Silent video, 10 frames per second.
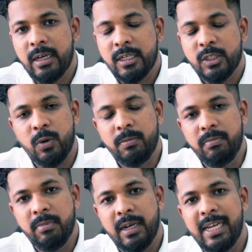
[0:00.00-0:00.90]

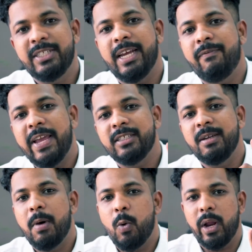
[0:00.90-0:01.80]
So let's take phase
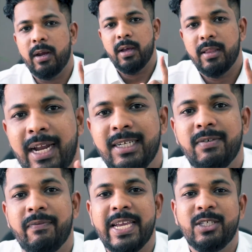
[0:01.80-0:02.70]
number 1, that is
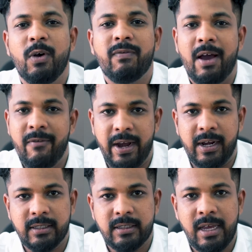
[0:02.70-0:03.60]
a phase of
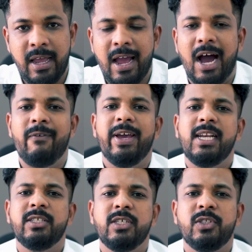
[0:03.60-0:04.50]
awareness.
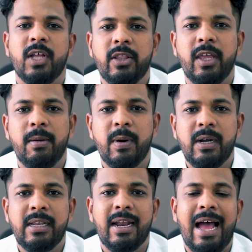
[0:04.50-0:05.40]
Awareness is nothing
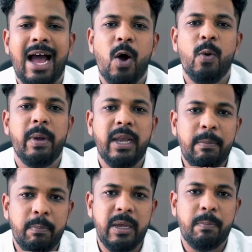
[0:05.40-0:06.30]
but that how many
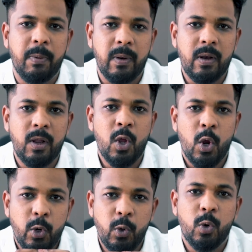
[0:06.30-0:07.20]
people
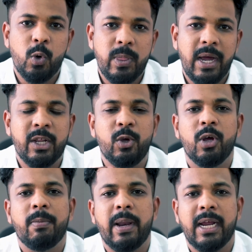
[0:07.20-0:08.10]
know that
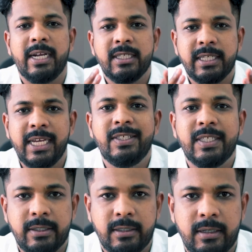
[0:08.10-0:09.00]
your practice
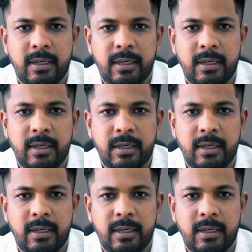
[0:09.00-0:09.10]
exists.